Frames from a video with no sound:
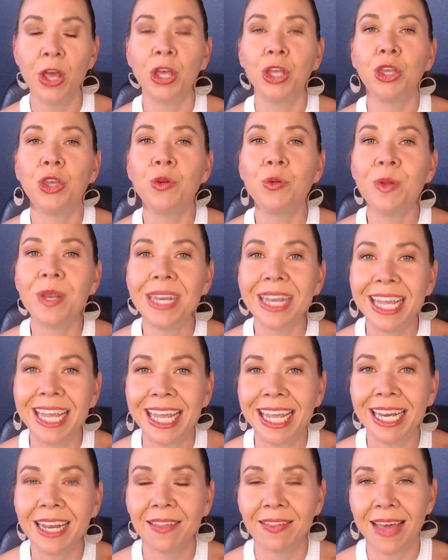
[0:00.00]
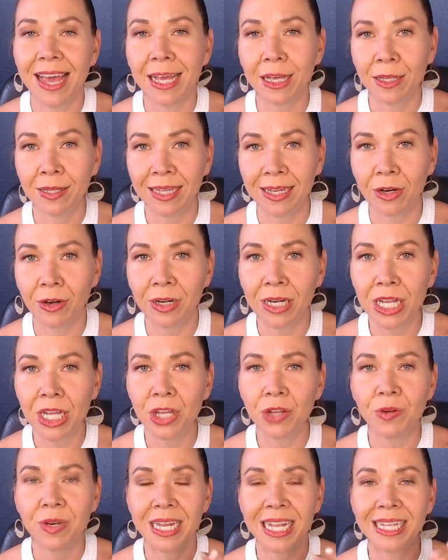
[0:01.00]
You need that clarity.
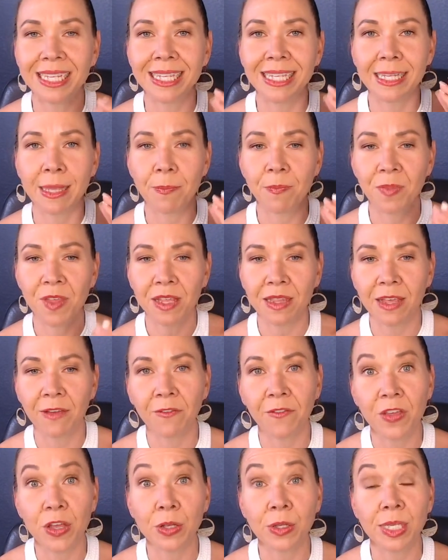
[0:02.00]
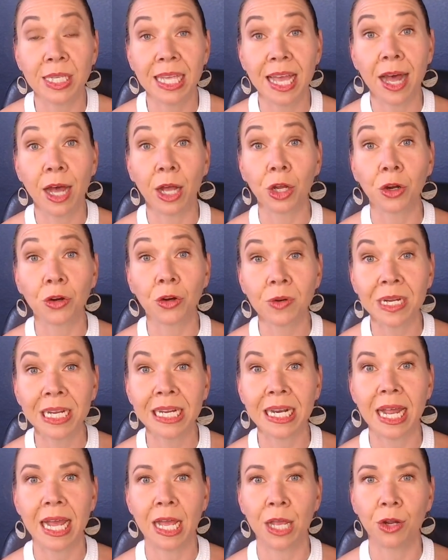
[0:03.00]
You need something that feels
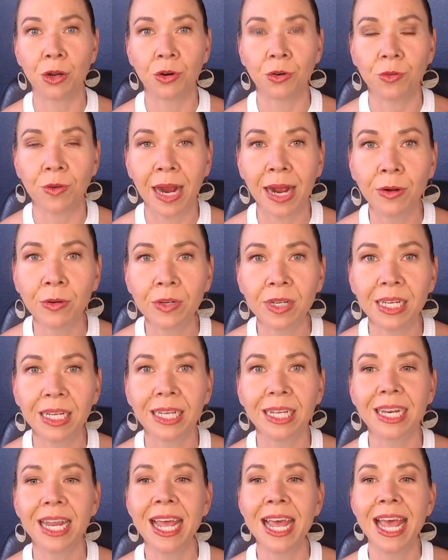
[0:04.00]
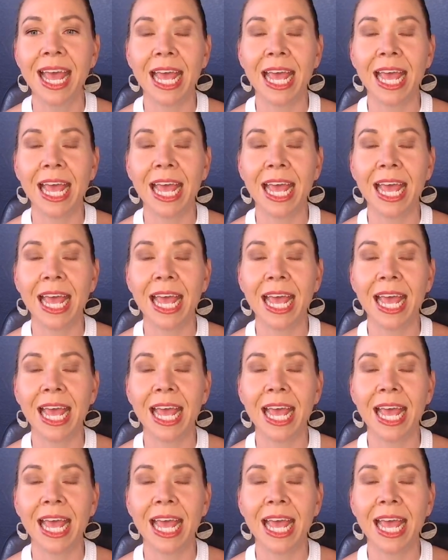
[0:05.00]
concrete and grounded